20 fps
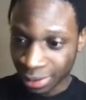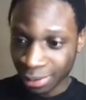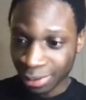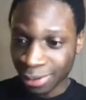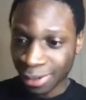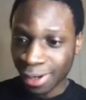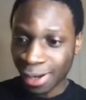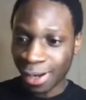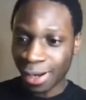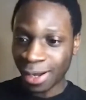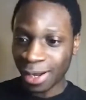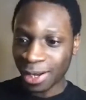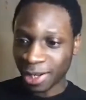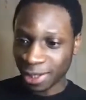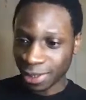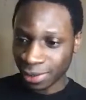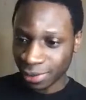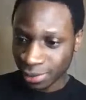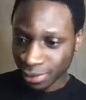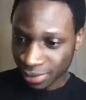
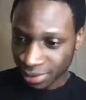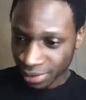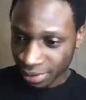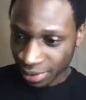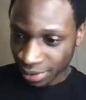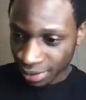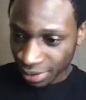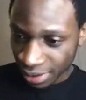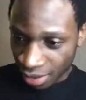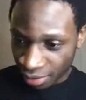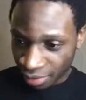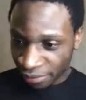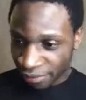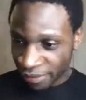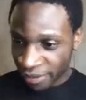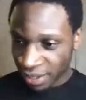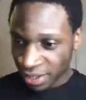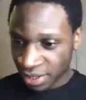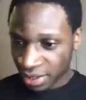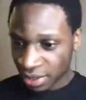No,
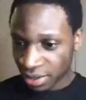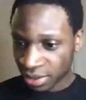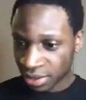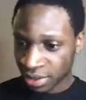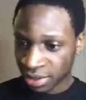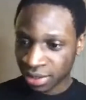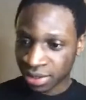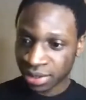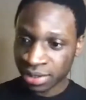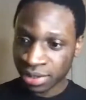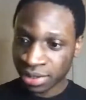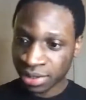I don't think